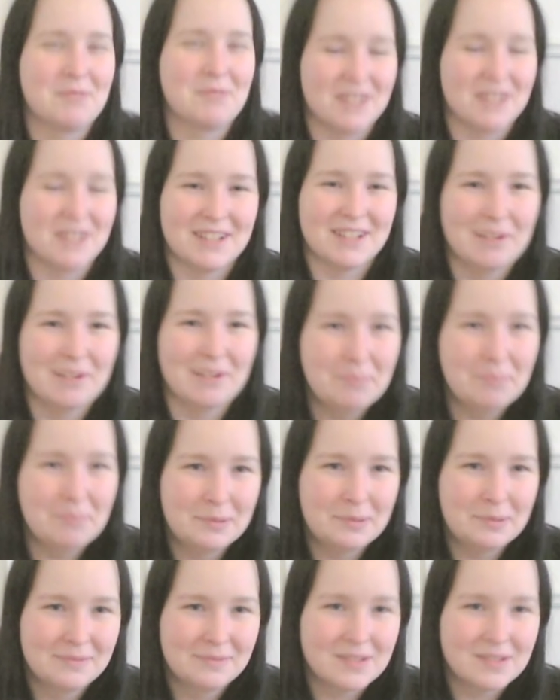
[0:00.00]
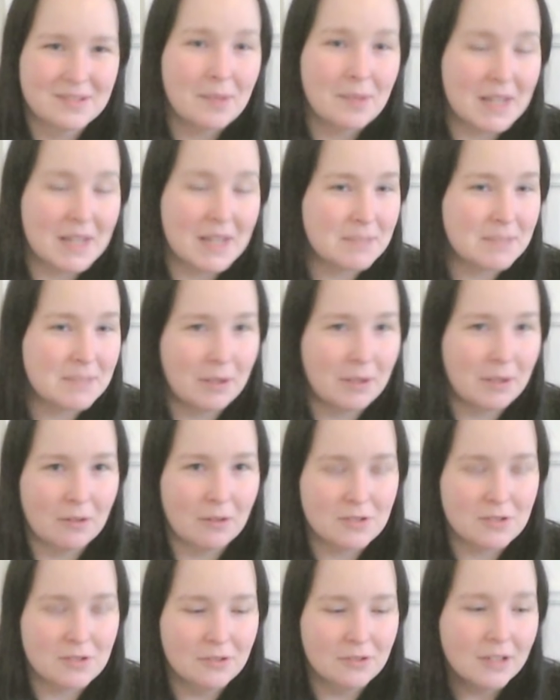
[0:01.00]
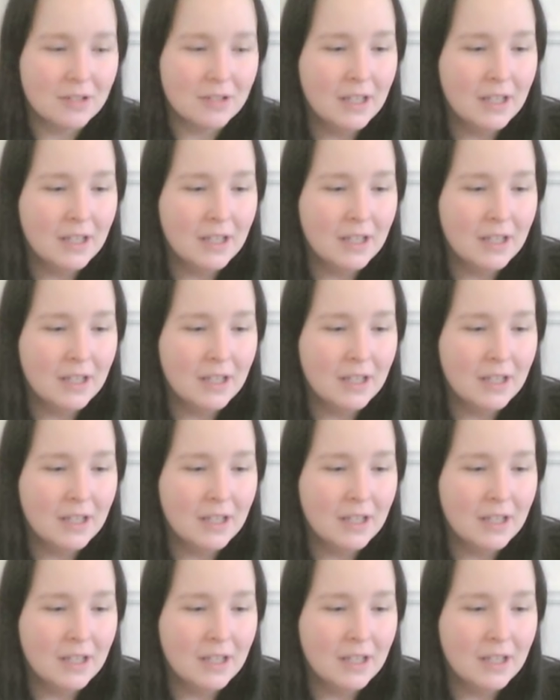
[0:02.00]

to knit up some handspun also.